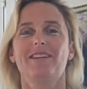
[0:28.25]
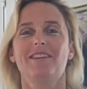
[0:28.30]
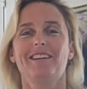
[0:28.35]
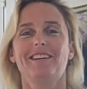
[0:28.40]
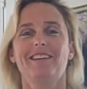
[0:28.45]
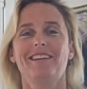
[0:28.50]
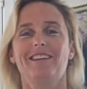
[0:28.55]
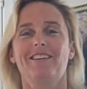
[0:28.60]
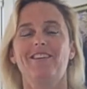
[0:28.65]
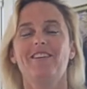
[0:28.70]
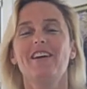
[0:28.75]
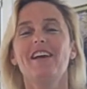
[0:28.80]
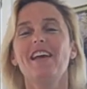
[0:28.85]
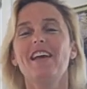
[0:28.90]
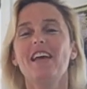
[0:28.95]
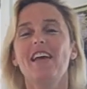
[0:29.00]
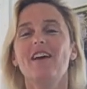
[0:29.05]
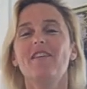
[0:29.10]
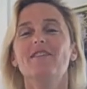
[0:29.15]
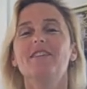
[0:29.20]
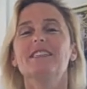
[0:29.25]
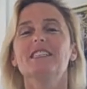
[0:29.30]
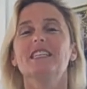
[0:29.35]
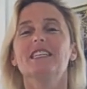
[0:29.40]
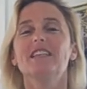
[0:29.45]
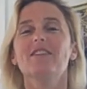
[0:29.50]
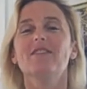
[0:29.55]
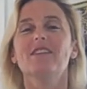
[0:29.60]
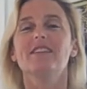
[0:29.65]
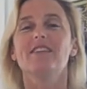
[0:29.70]
You know, if it's a
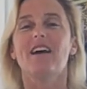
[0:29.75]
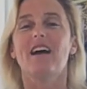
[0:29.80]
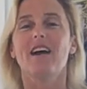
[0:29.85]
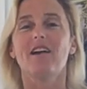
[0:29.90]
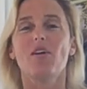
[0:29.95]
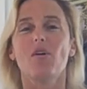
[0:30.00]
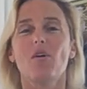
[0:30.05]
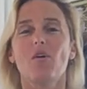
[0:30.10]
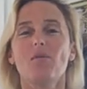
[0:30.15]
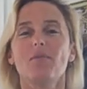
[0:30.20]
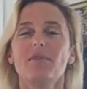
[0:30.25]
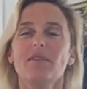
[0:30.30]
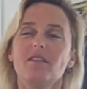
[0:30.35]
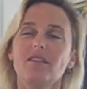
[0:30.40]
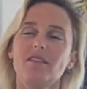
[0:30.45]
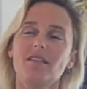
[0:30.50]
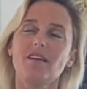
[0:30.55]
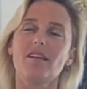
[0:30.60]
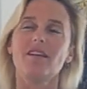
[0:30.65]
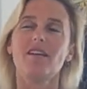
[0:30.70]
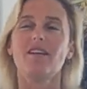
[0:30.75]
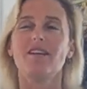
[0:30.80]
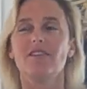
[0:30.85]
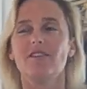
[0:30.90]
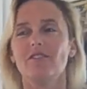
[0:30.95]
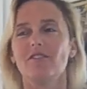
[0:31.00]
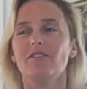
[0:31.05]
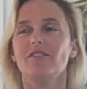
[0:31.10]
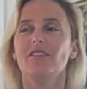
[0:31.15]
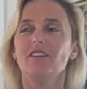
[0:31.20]
live and die home, then yeah,
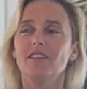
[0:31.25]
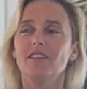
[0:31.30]
you